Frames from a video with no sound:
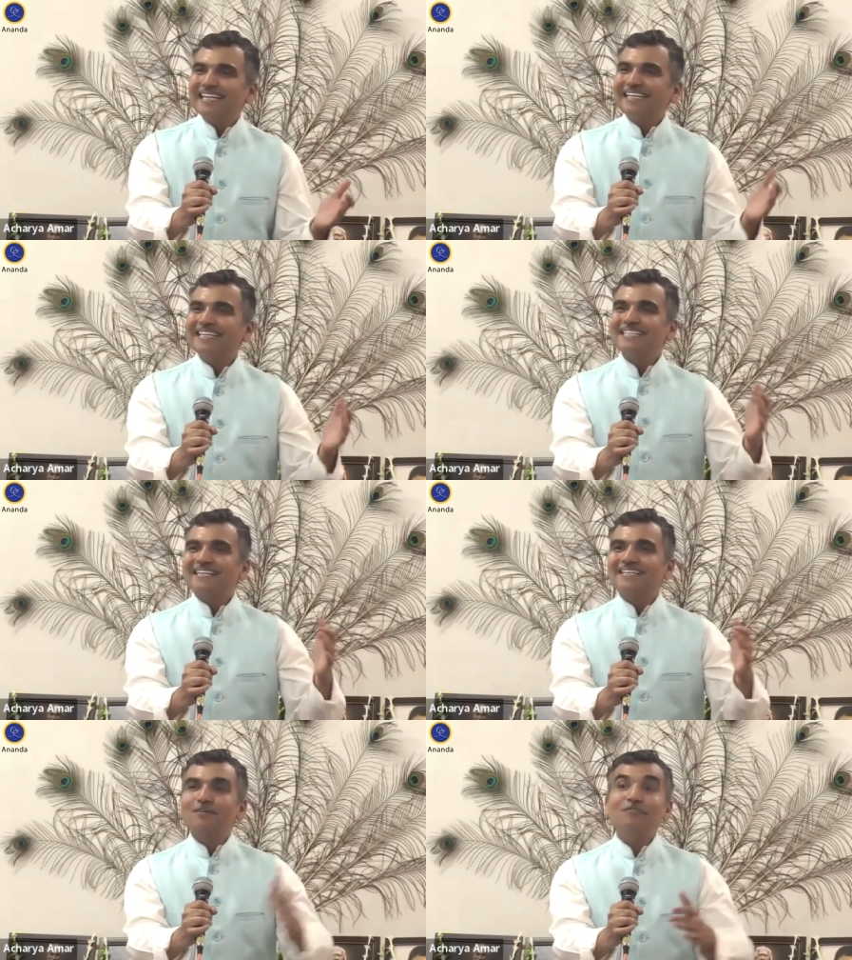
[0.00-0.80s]
He
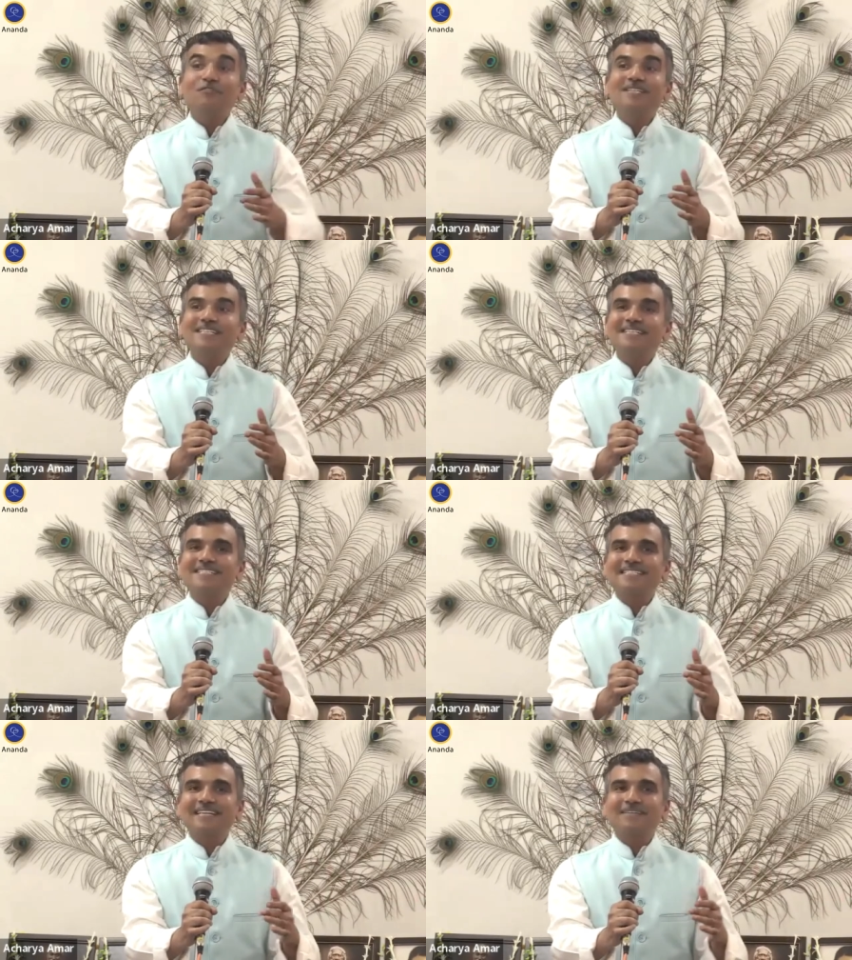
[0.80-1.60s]
said, the difference
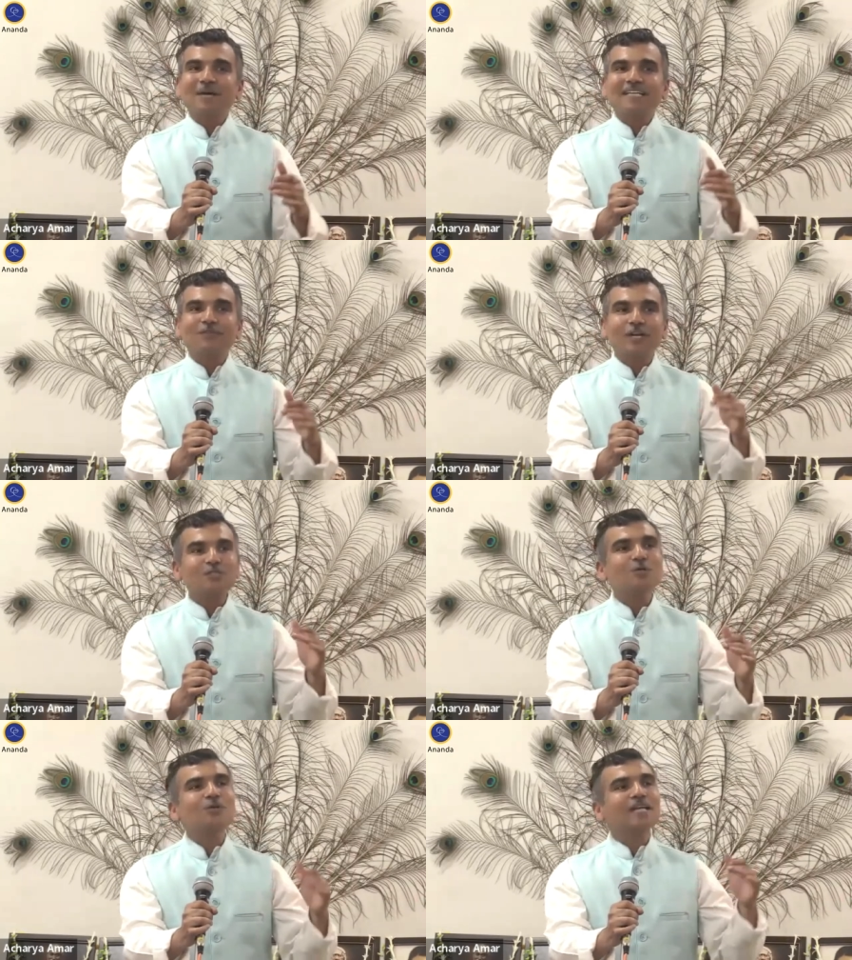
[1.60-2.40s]
is that my
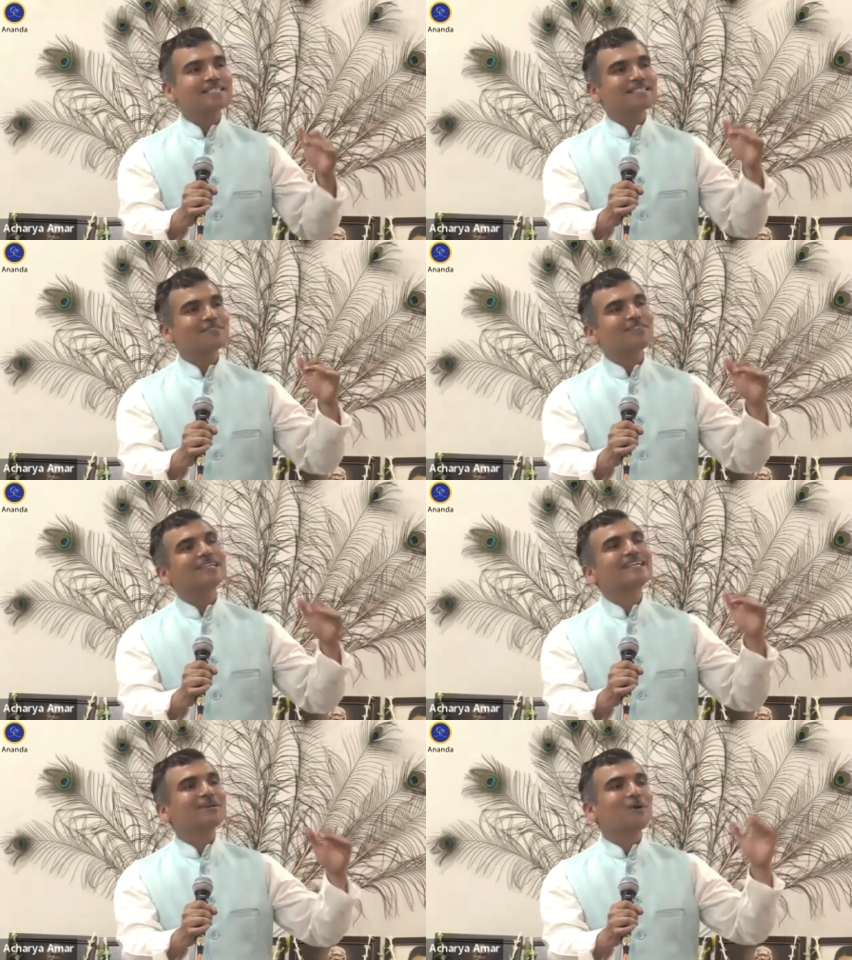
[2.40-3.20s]
threshold has
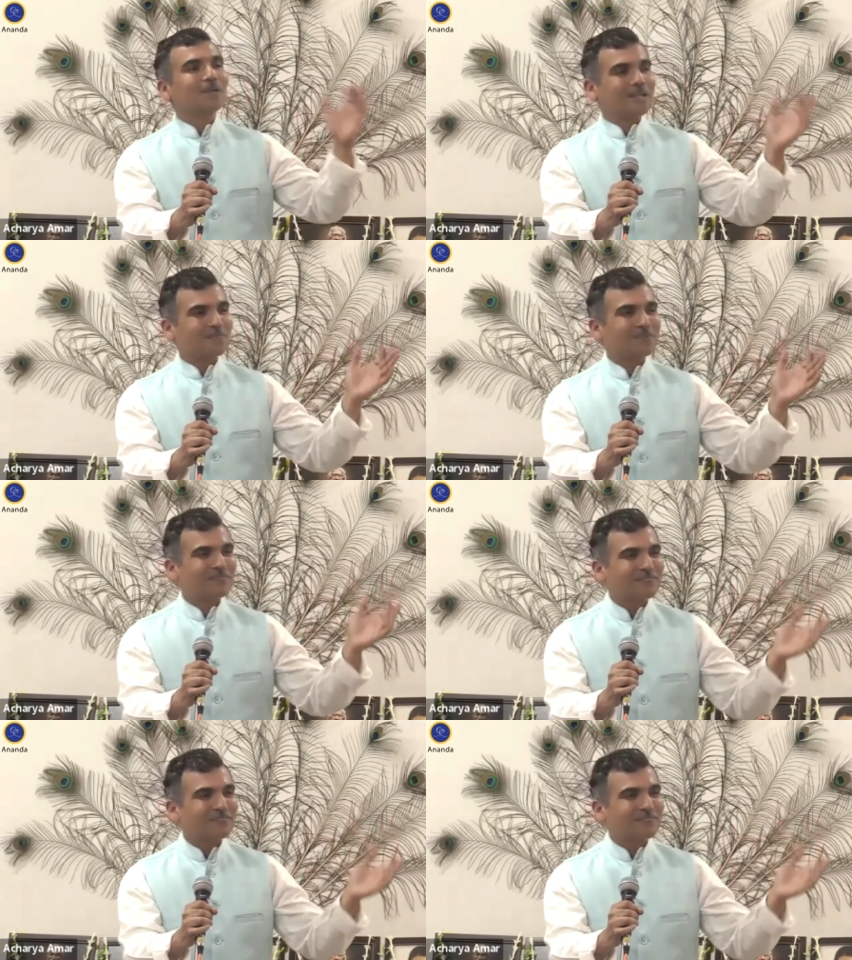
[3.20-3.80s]
definitely gone up,